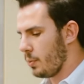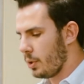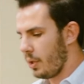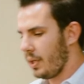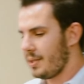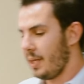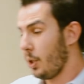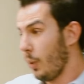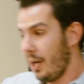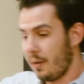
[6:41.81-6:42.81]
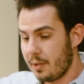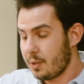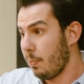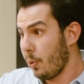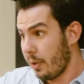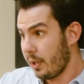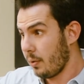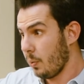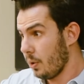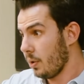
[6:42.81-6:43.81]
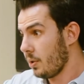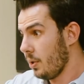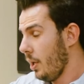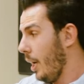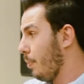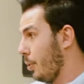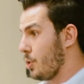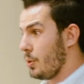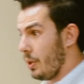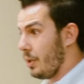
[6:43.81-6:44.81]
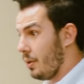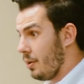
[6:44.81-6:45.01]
we try to take you out of this boring world and put you in